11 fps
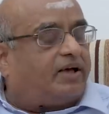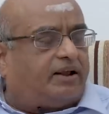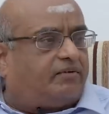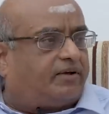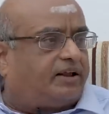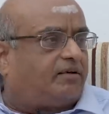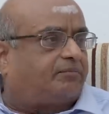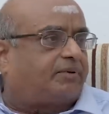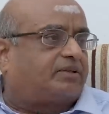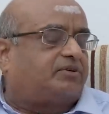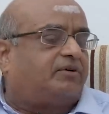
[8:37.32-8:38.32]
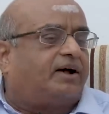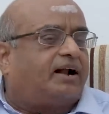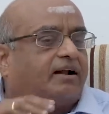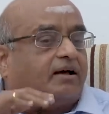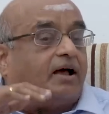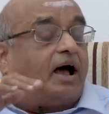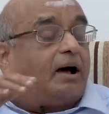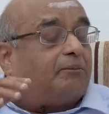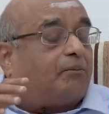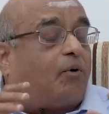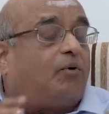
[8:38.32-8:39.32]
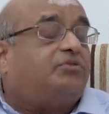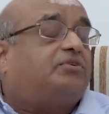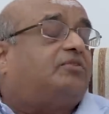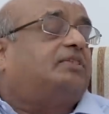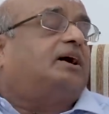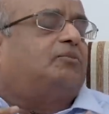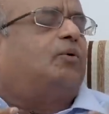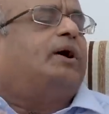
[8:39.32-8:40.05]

Very, very impressive. And most of them,